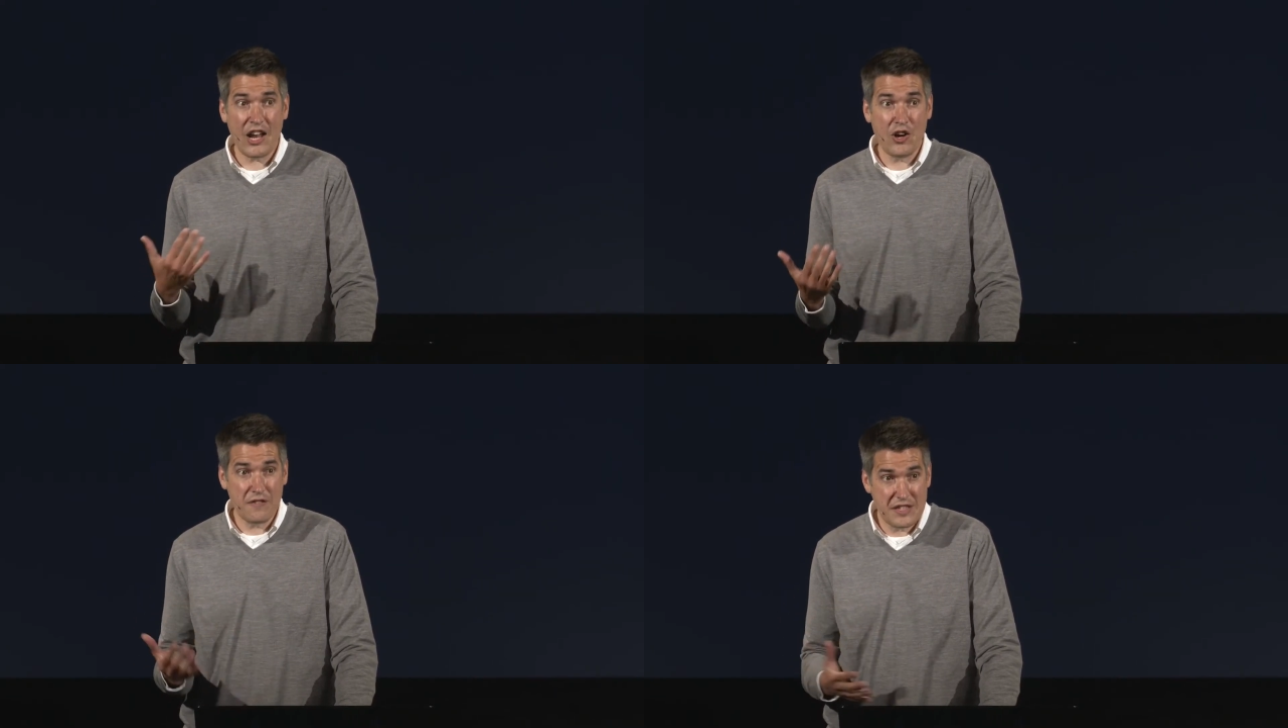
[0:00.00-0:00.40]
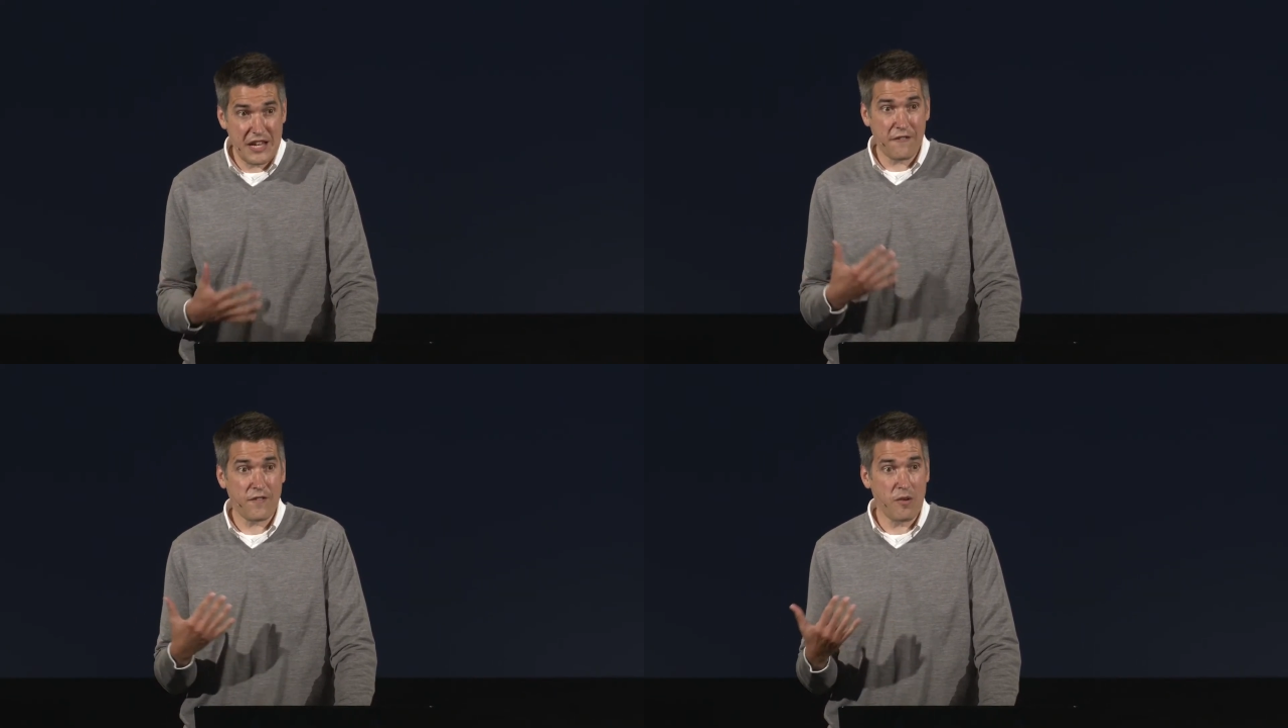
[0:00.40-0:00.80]
of
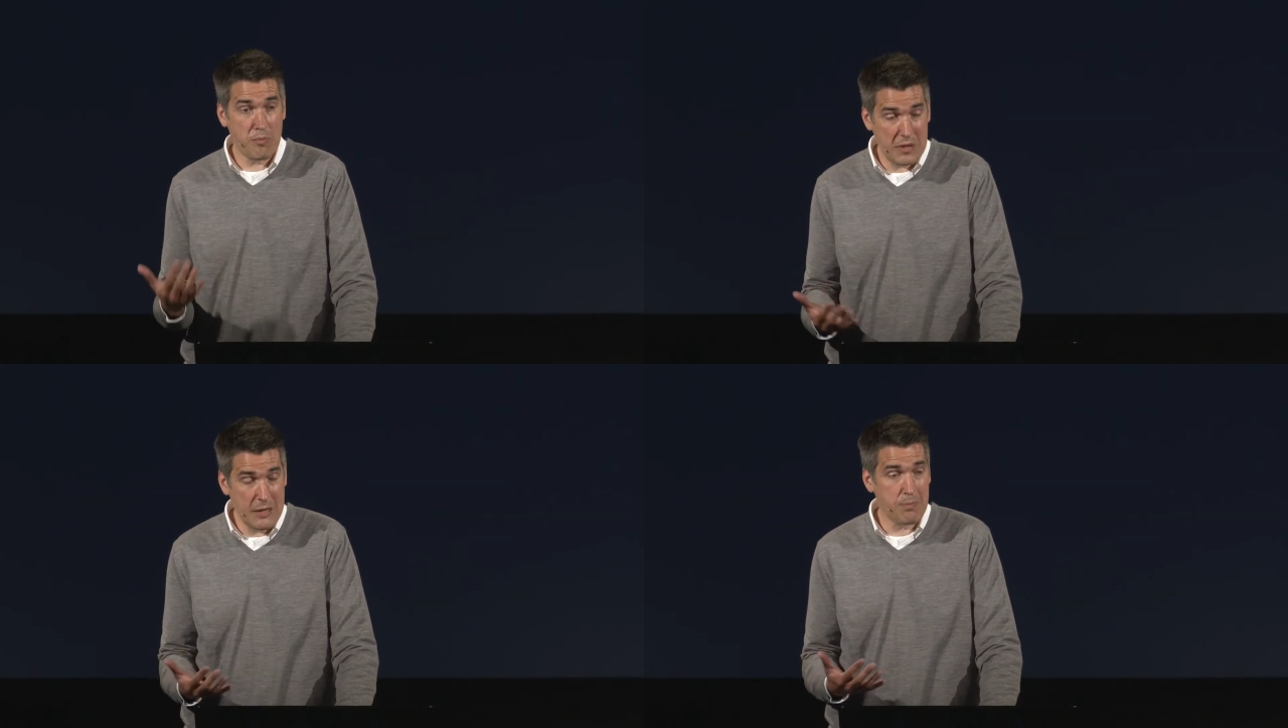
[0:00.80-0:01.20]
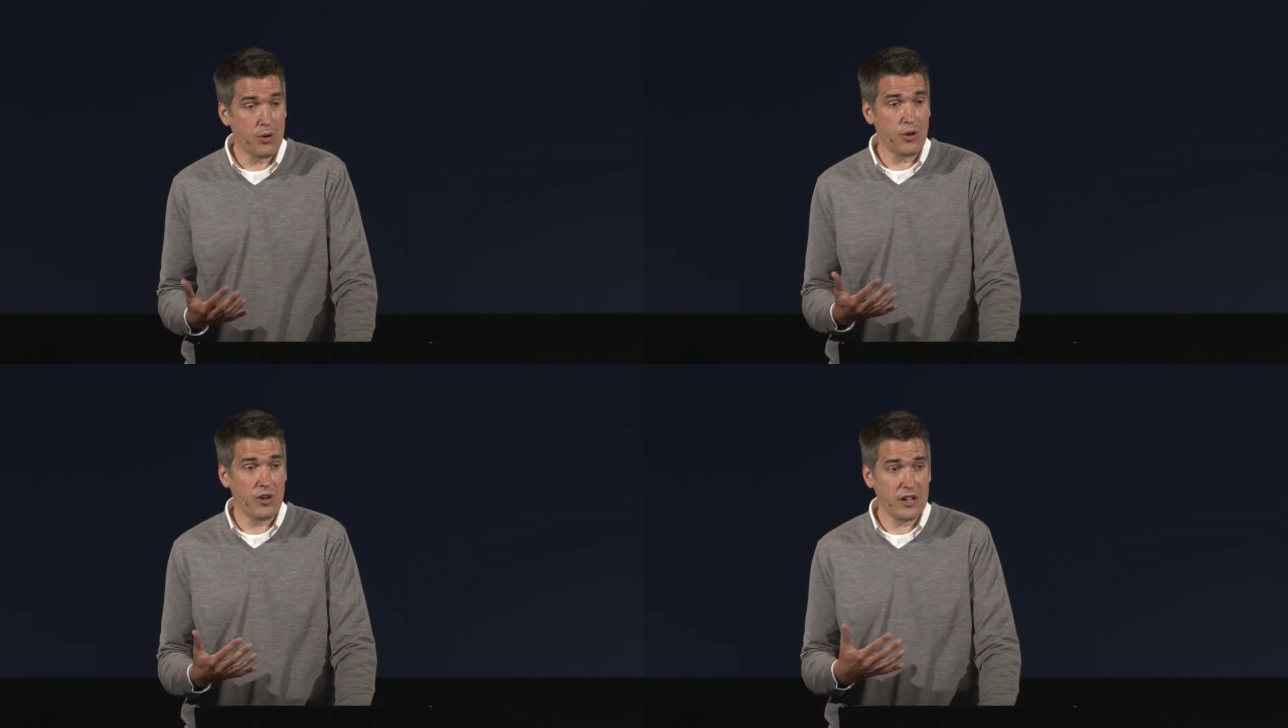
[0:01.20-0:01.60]
different
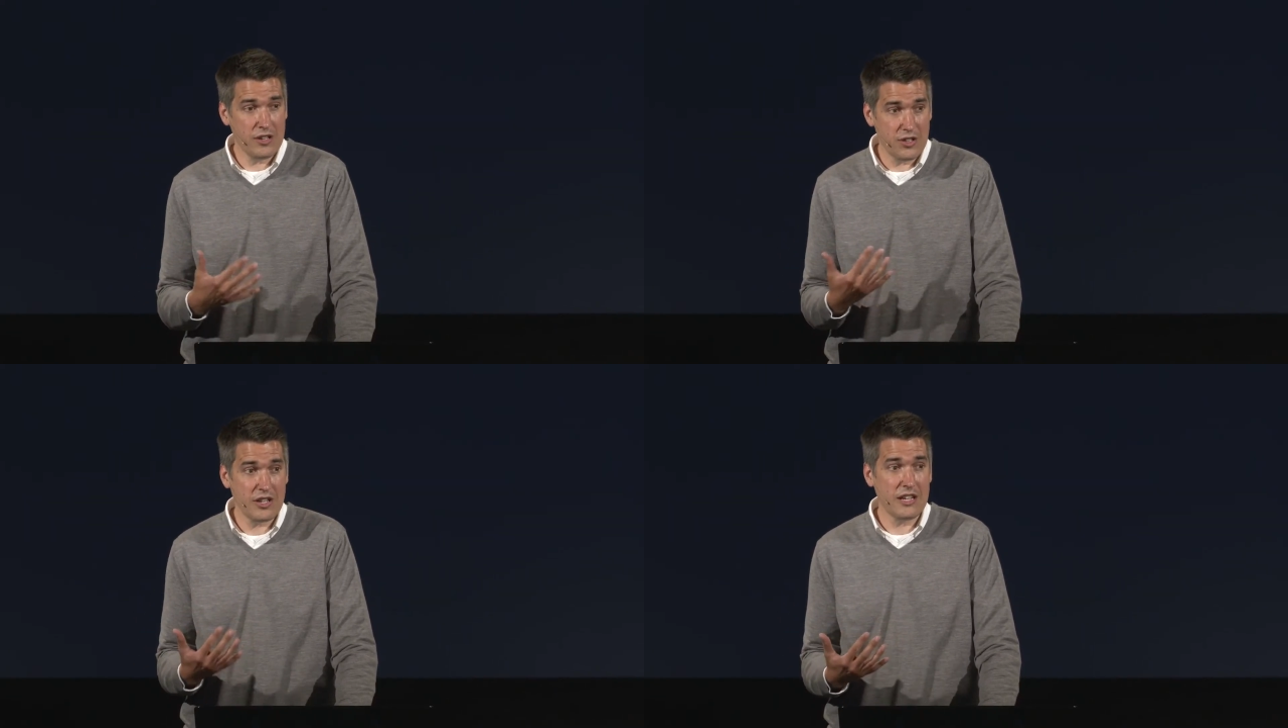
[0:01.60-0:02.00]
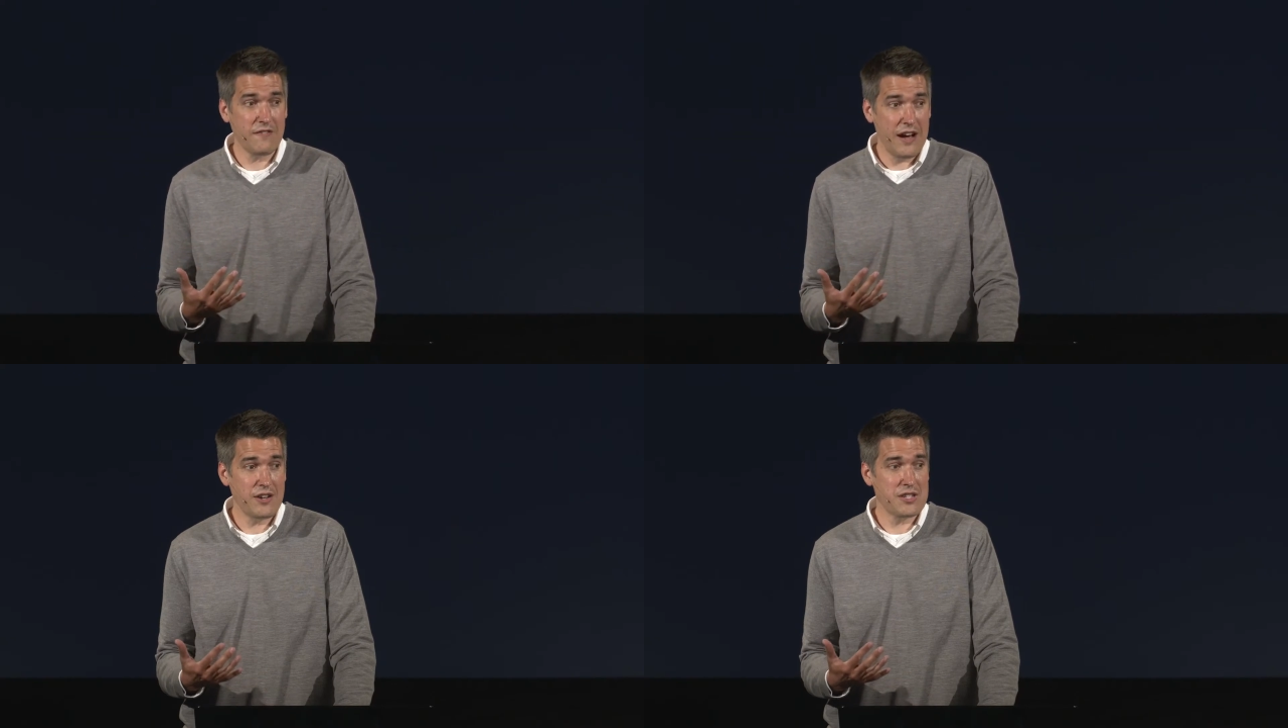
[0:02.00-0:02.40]
people, and you're going to
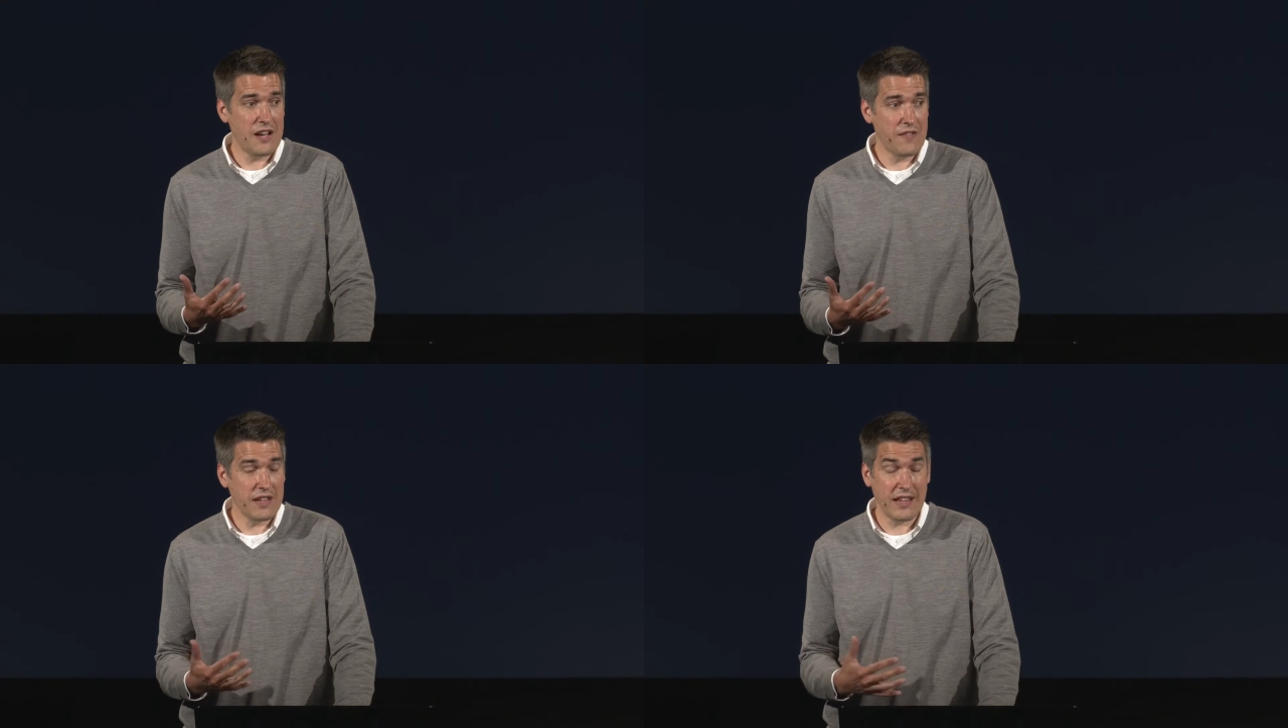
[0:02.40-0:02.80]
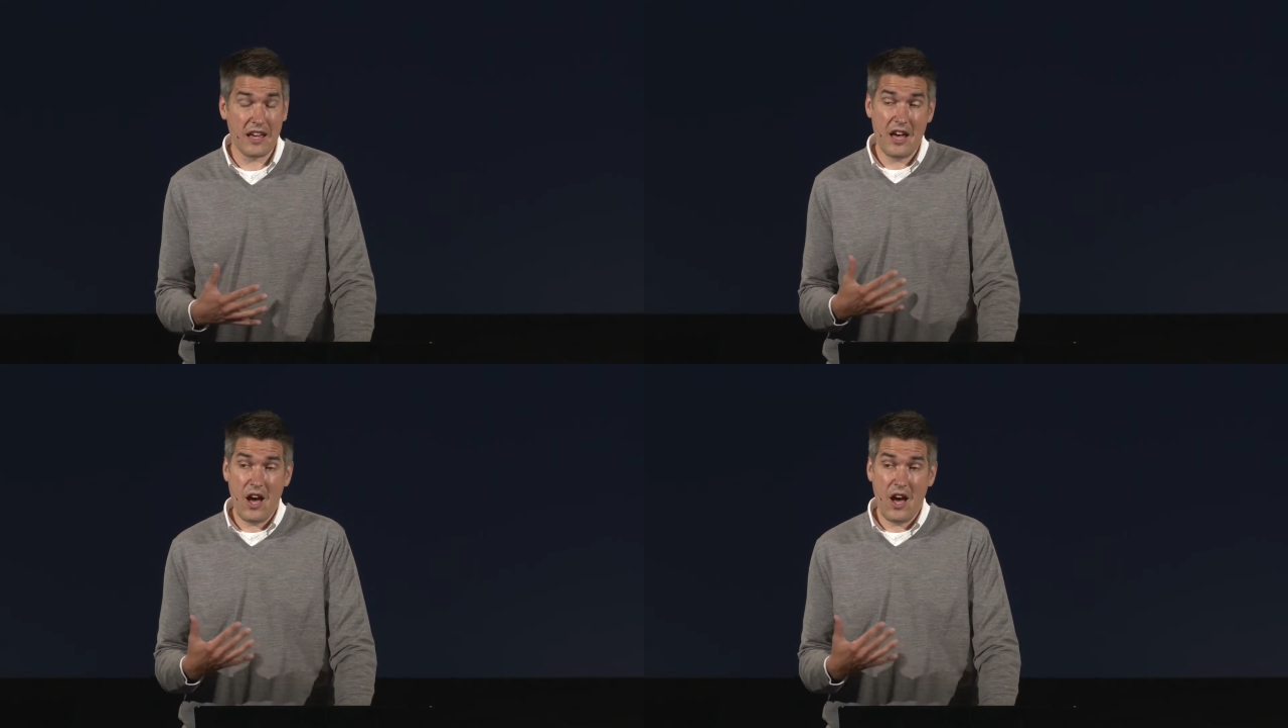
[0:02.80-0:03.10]
find yourself thinking like,